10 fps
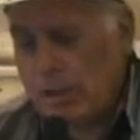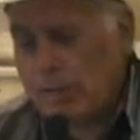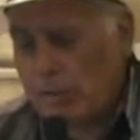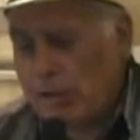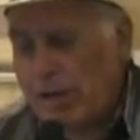
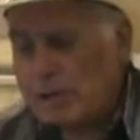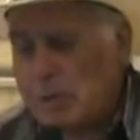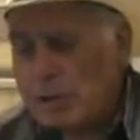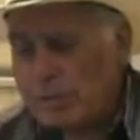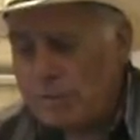and for God
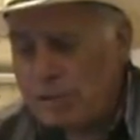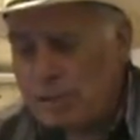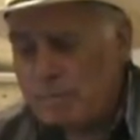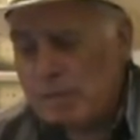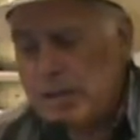to
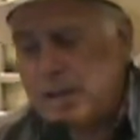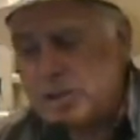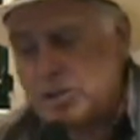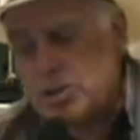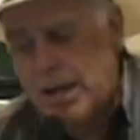intervene in
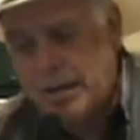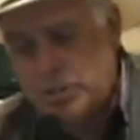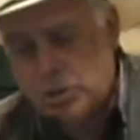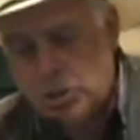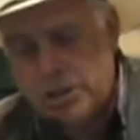His time
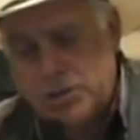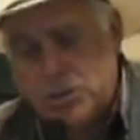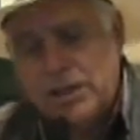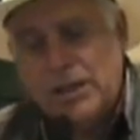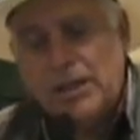to
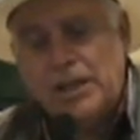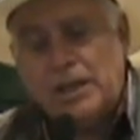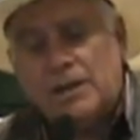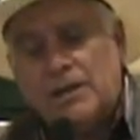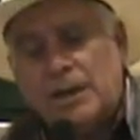change any
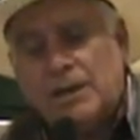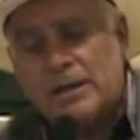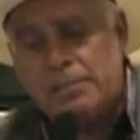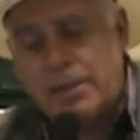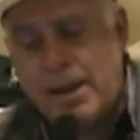
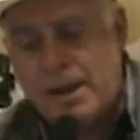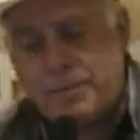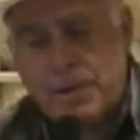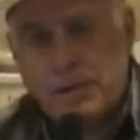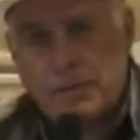ungodly
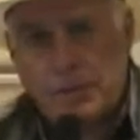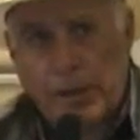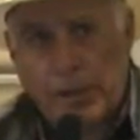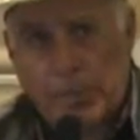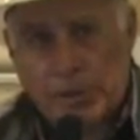path that
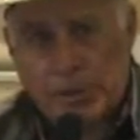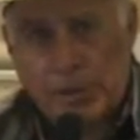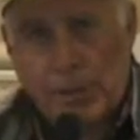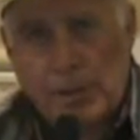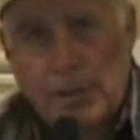they are
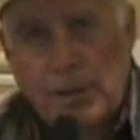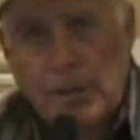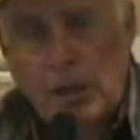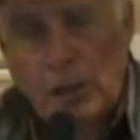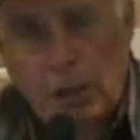pursuing. Are